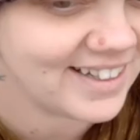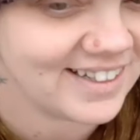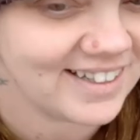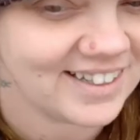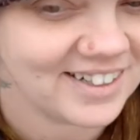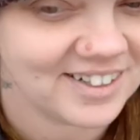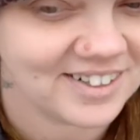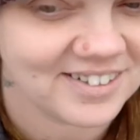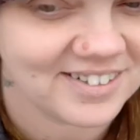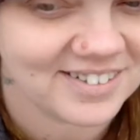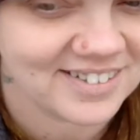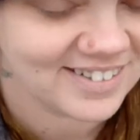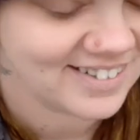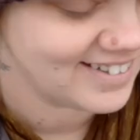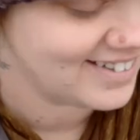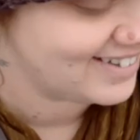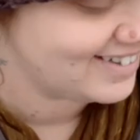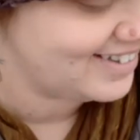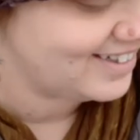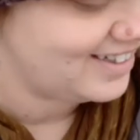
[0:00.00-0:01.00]
you know,
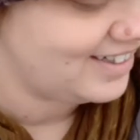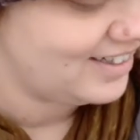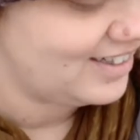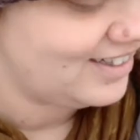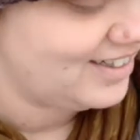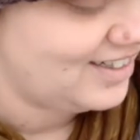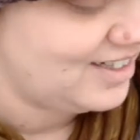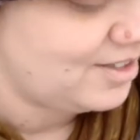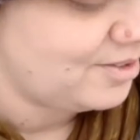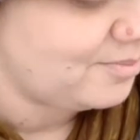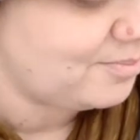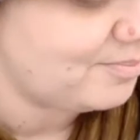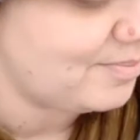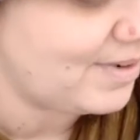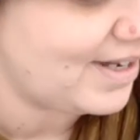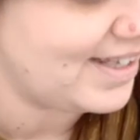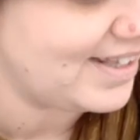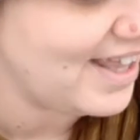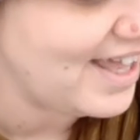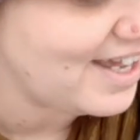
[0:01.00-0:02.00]

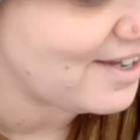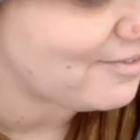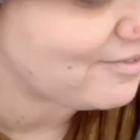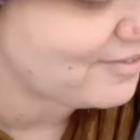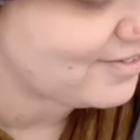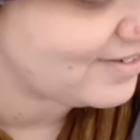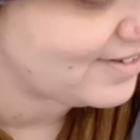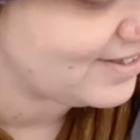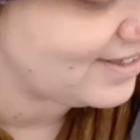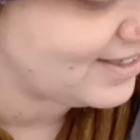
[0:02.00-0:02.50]
my life.